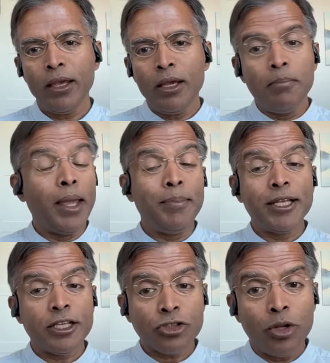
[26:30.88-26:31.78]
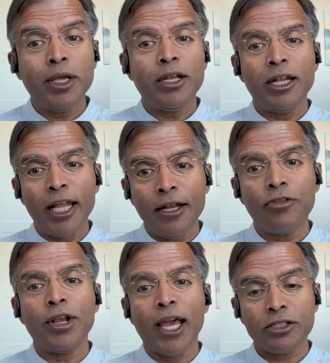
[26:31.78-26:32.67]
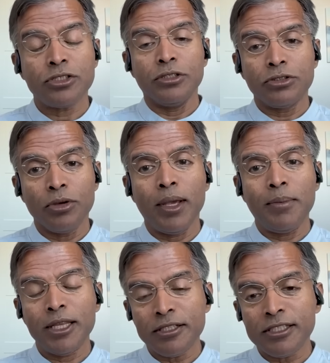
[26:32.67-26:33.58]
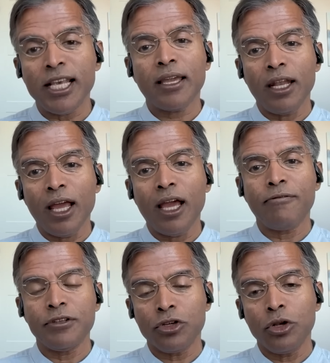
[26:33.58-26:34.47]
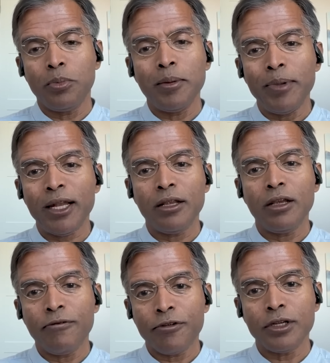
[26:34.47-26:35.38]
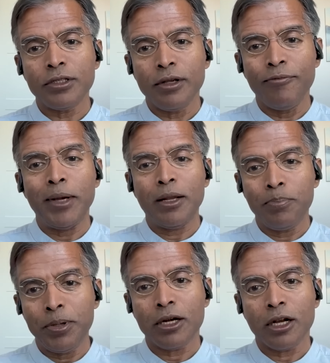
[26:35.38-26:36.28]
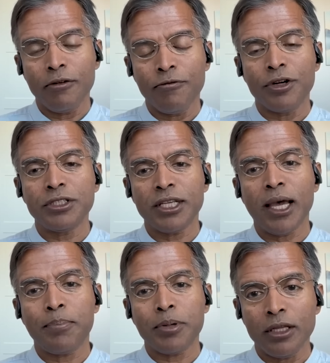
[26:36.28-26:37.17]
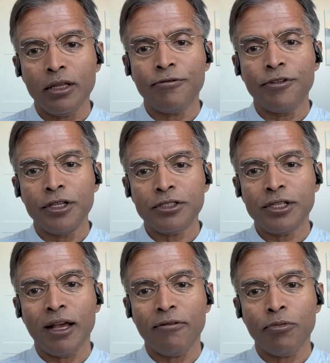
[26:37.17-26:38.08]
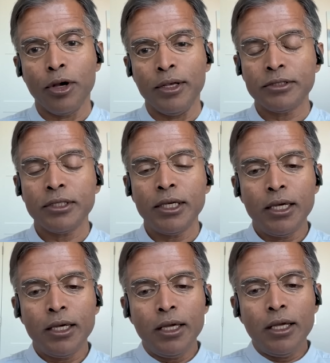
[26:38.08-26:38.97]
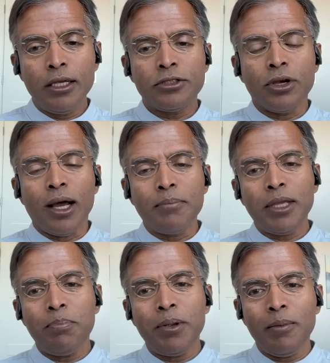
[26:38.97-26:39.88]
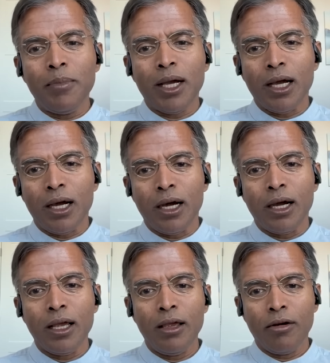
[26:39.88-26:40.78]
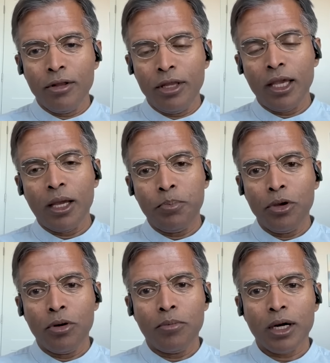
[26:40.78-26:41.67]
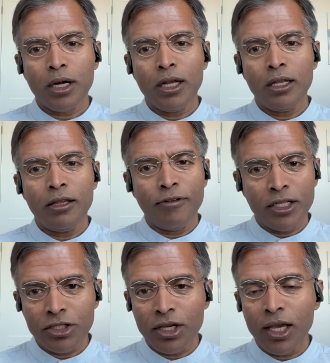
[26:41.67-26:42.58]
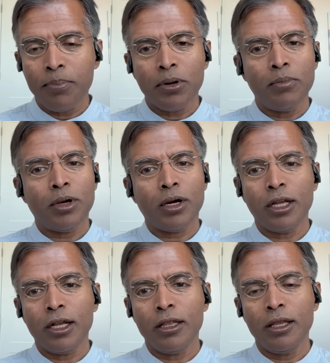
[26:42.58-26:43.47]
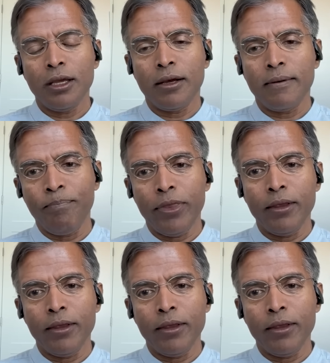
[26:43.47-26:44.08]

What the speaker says: Maybe there's going to be a delayed reaction. So maybe the second half is going to be a better year for a better period for risk capital than the first half was. So I'm keeping my eye on the IPO market, the venture capital market, the